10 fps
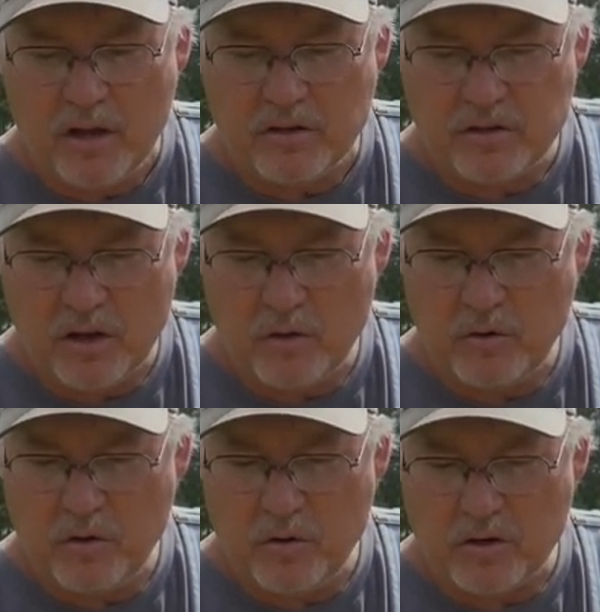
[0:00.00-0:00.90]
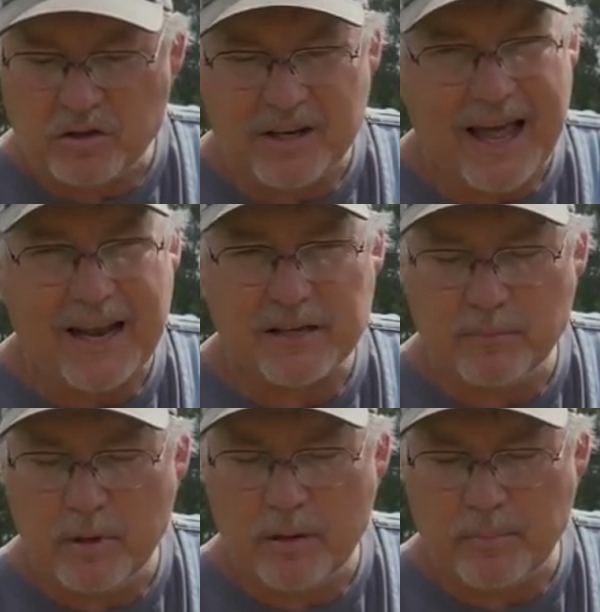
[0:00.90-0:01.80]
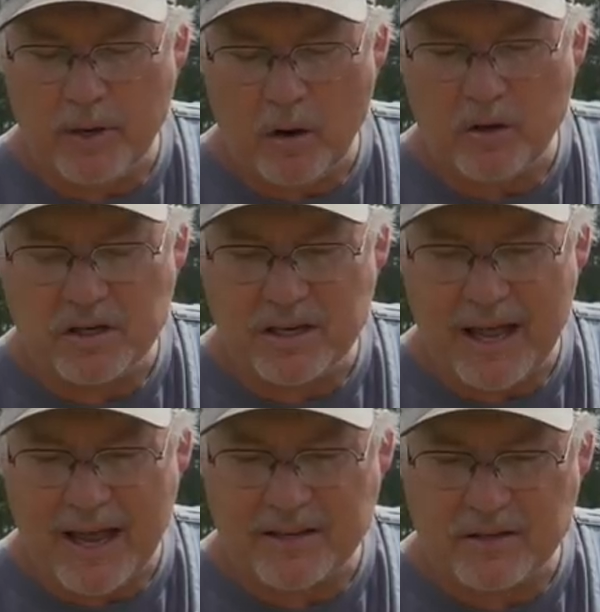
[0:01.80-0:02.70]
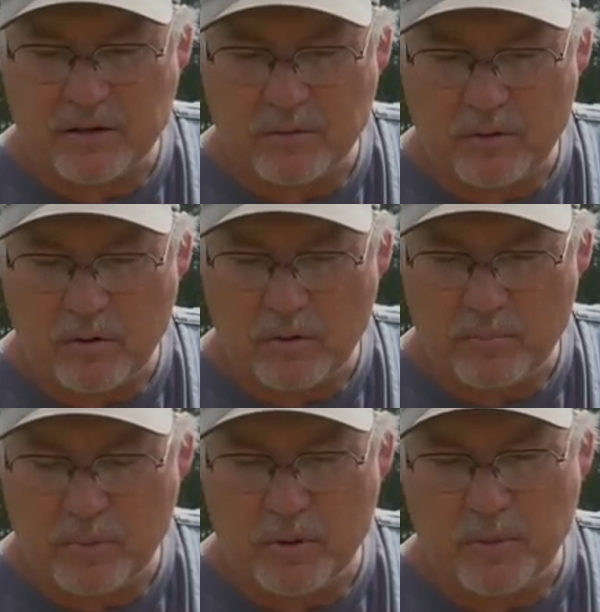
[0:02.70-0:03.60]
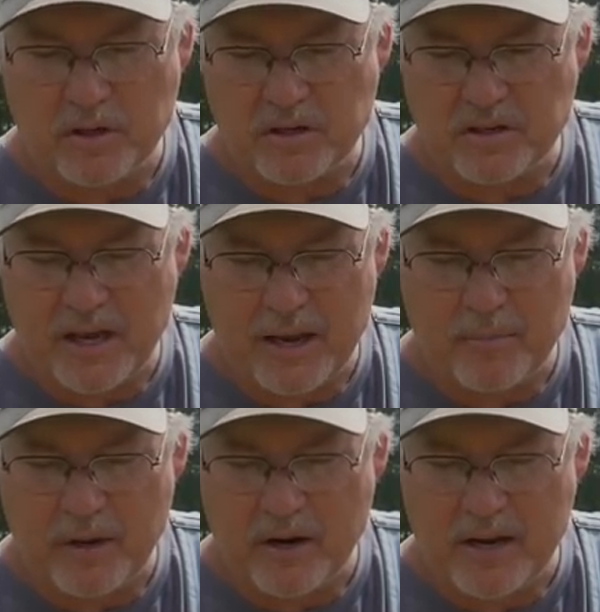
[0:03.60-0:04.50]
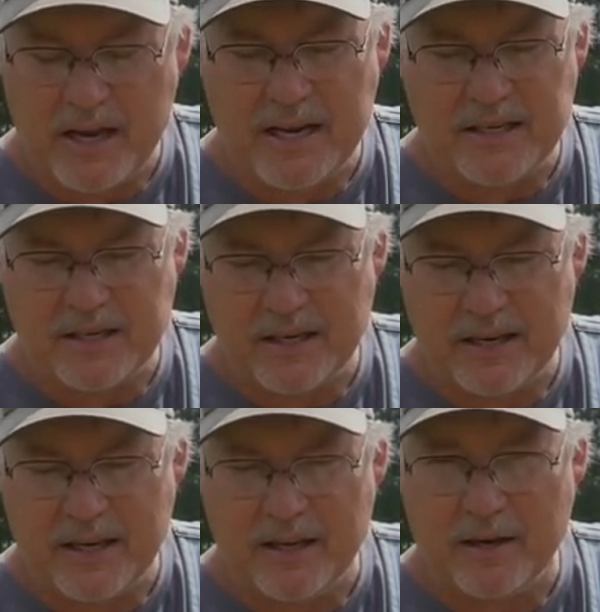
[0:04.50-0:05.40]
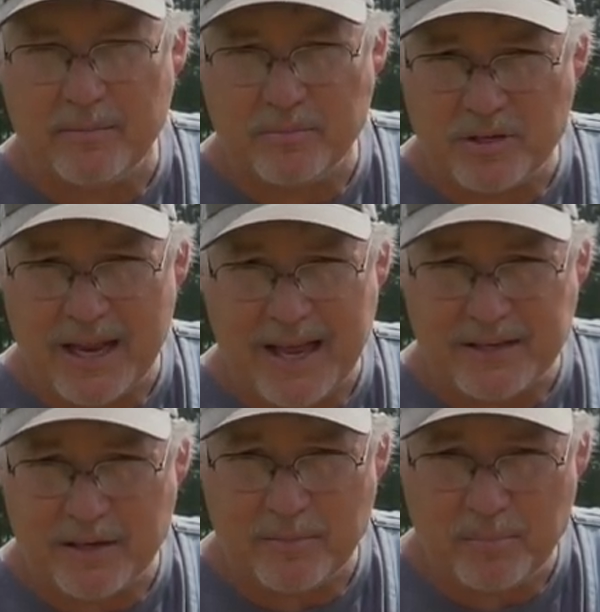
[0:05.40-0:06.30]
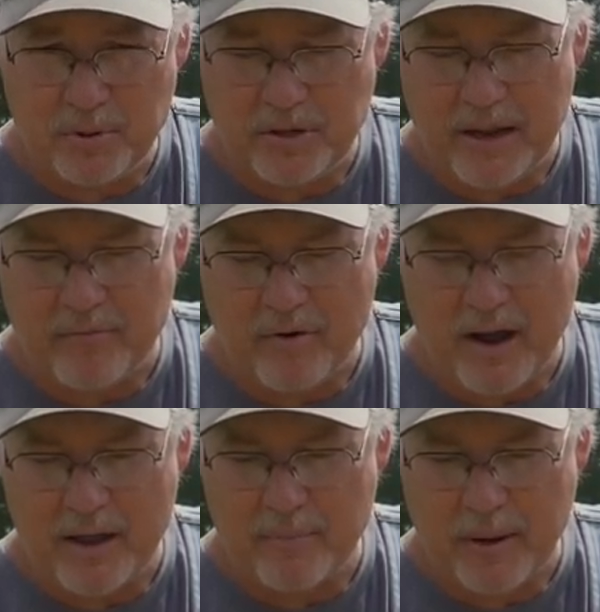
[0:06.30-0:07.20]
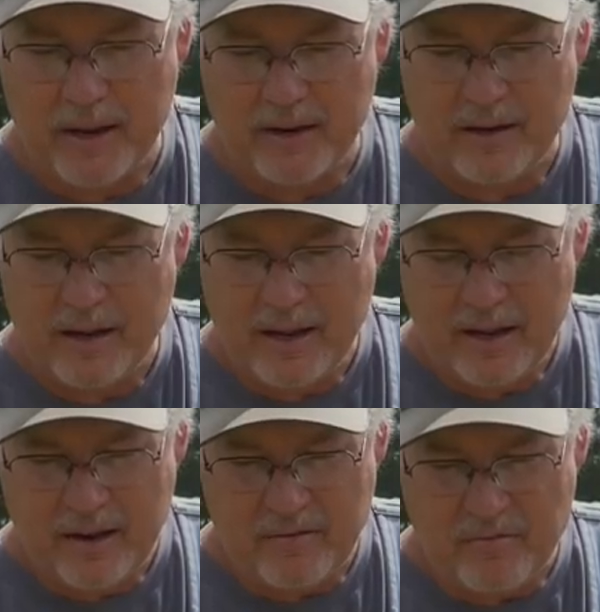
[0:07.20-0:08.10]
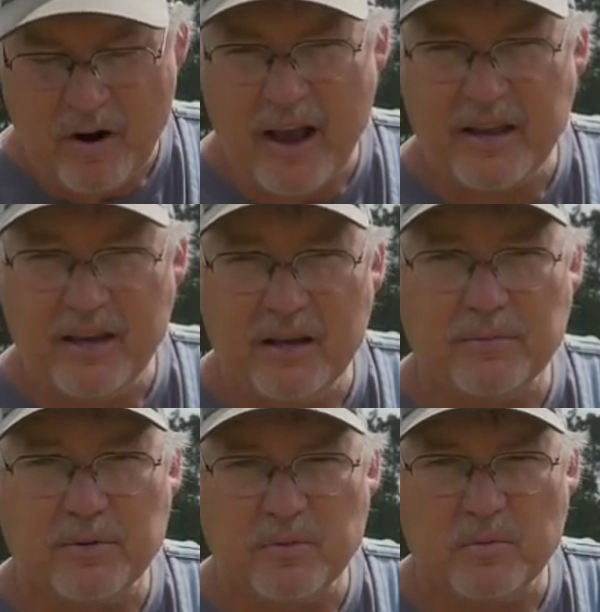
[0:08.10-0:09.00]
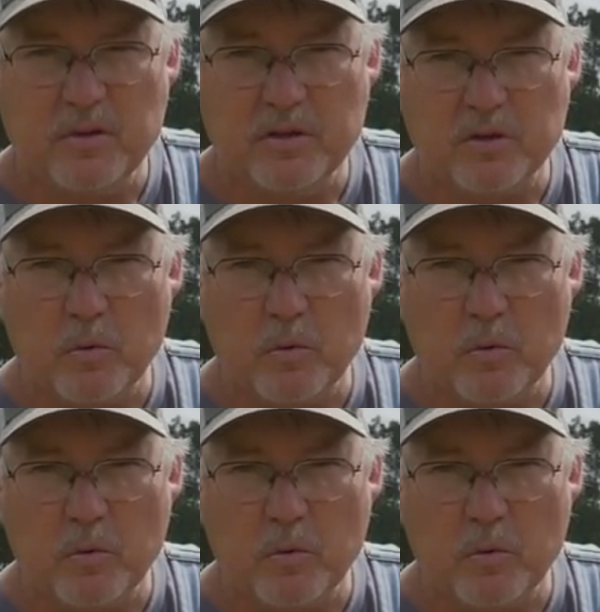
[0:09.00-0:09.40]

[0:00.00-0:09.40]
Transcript: So you can slice them up, and all your slices are, are pretty much the same, and they're easy to get up, slice up, and put in that frying pan, and fry you up some good